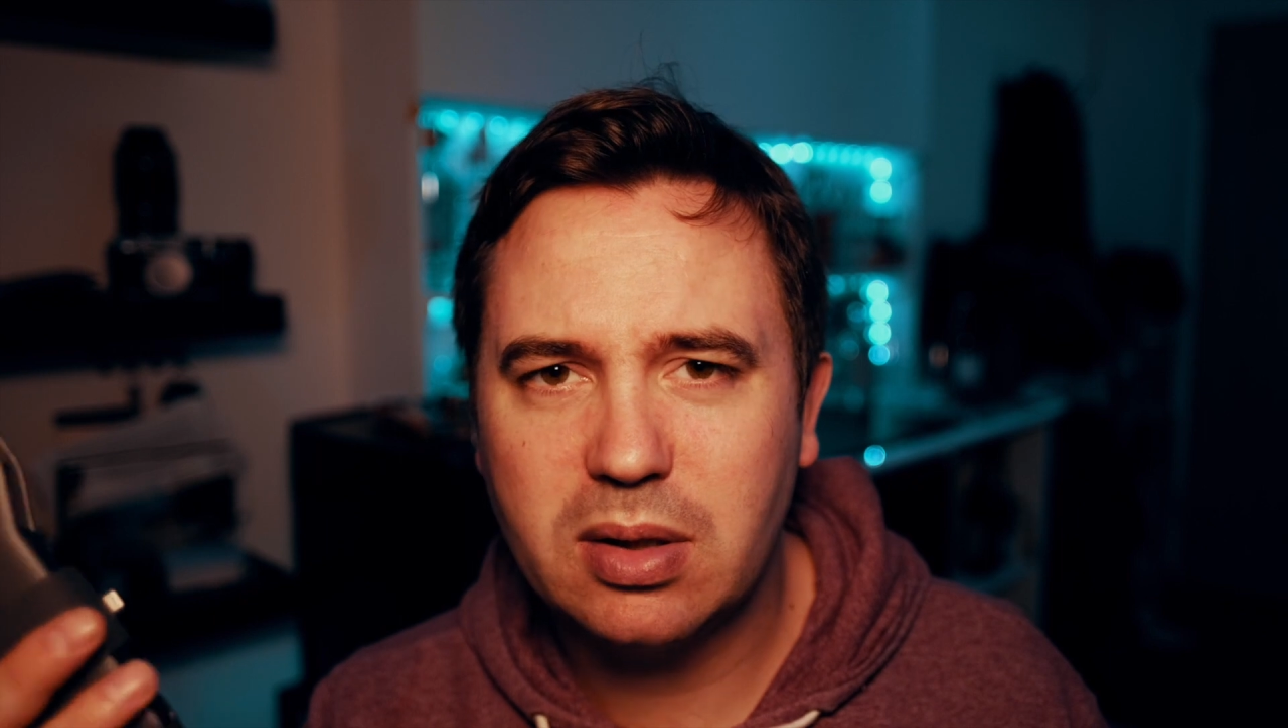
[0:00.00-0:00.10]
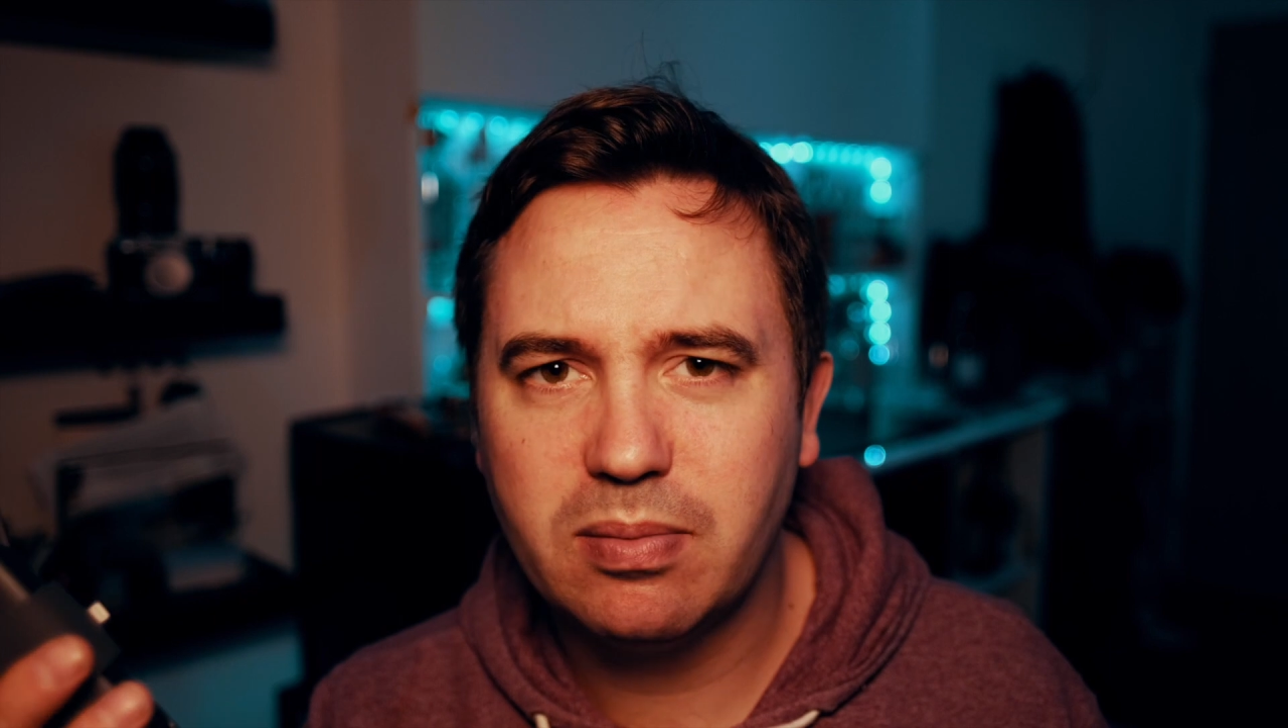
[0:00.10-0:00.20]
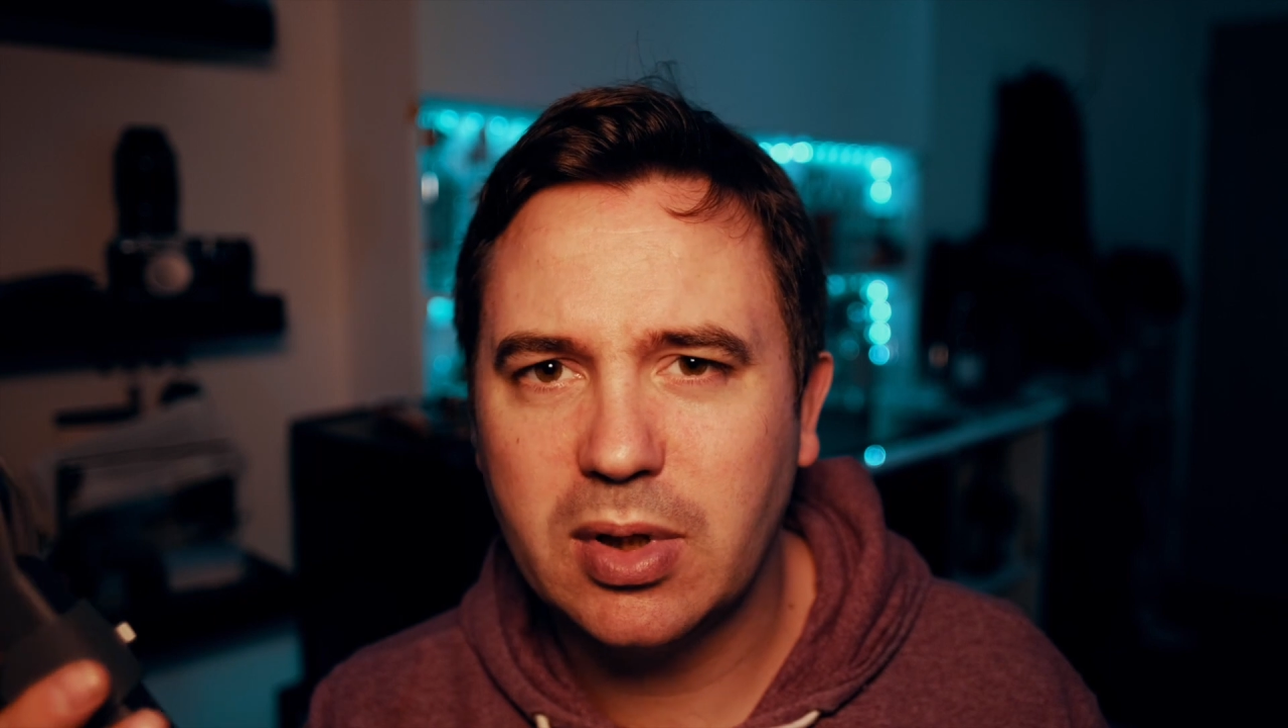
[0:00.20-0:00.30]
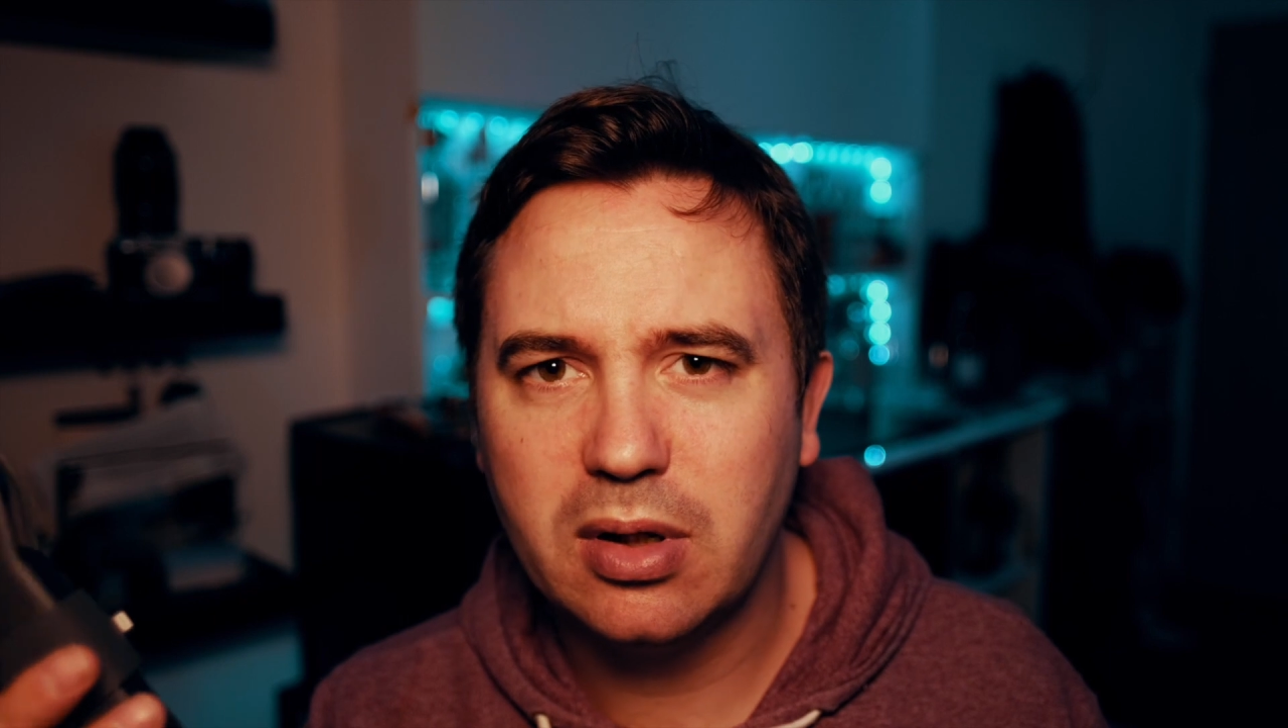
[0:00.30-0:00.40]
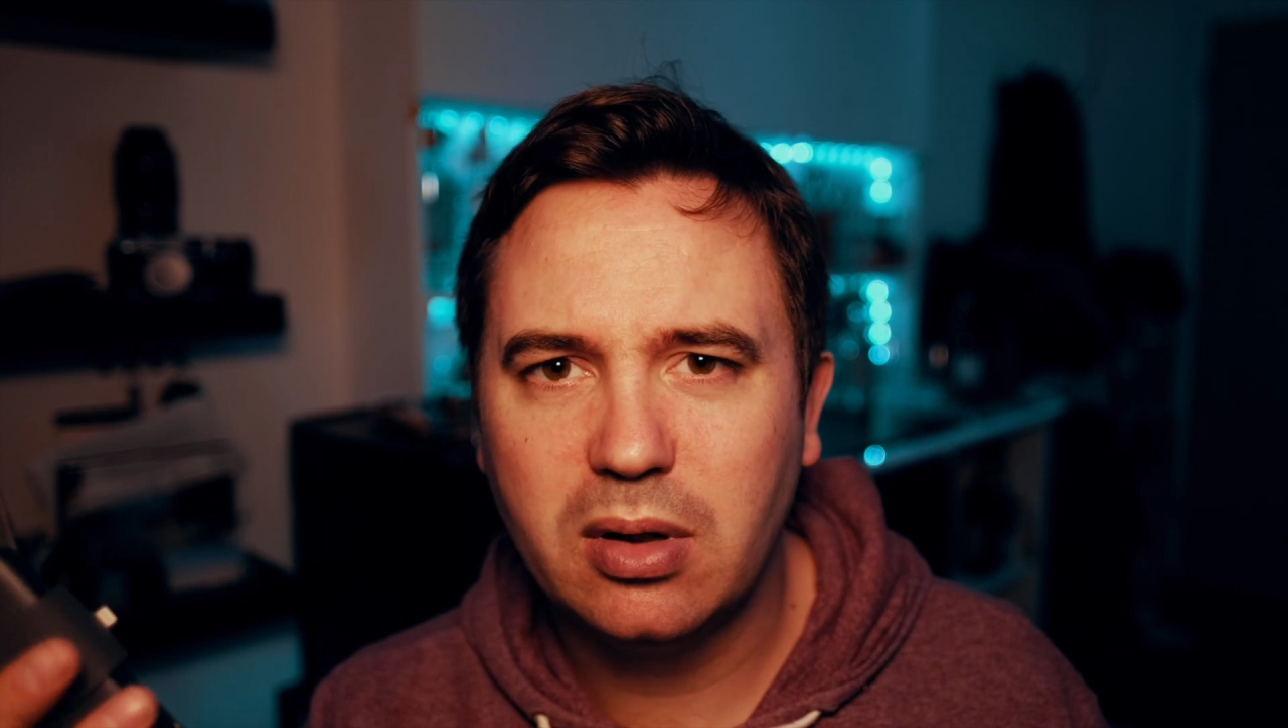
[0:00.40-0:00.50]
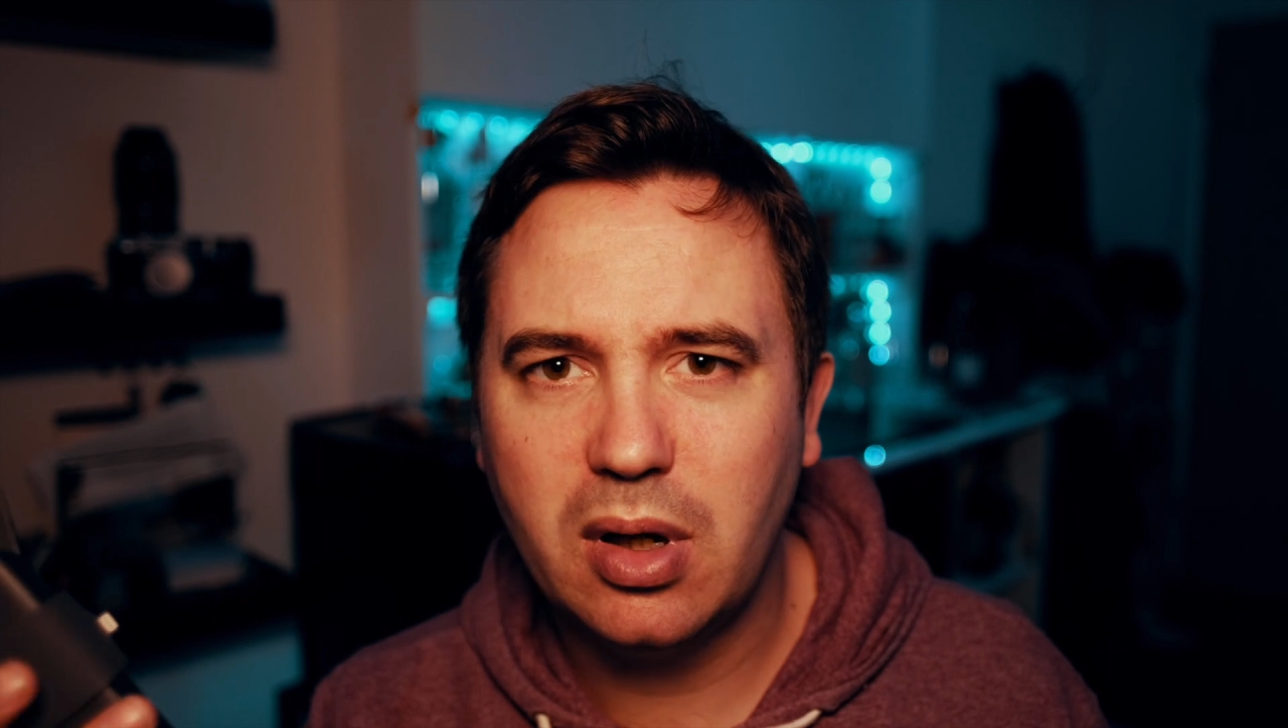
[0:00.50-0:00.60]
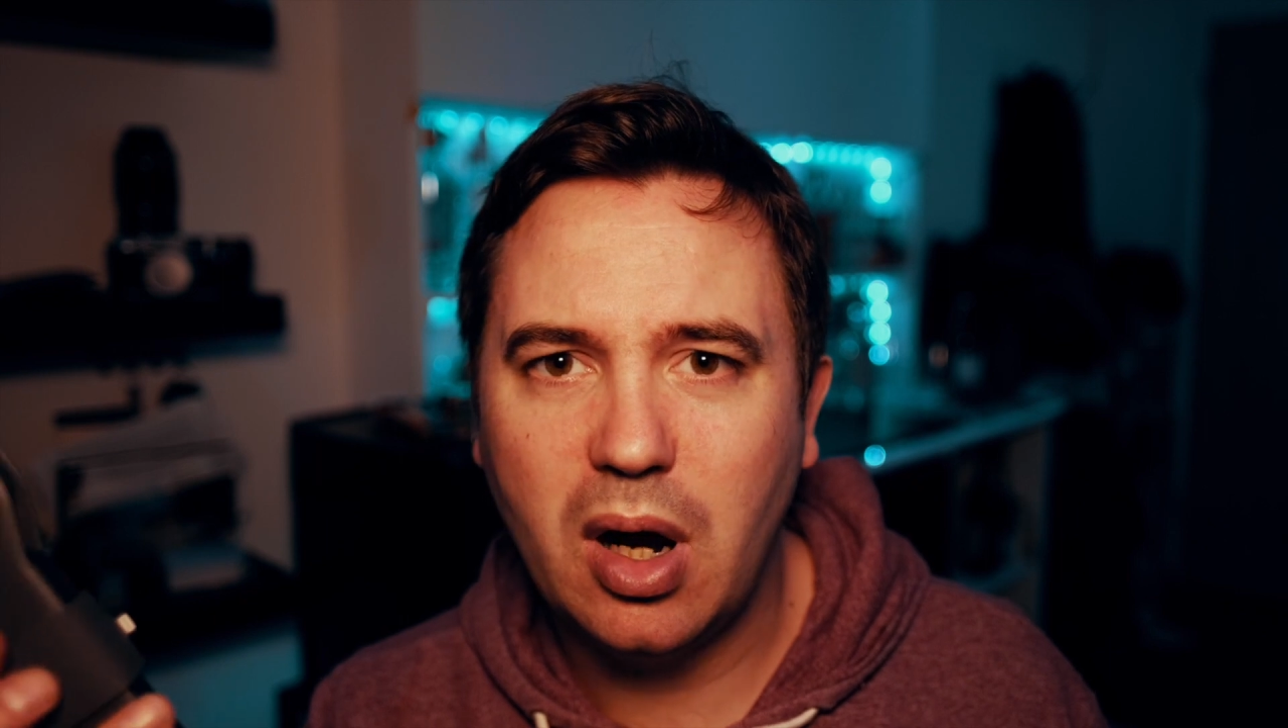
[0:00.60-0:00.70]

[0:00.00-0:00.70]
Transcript: something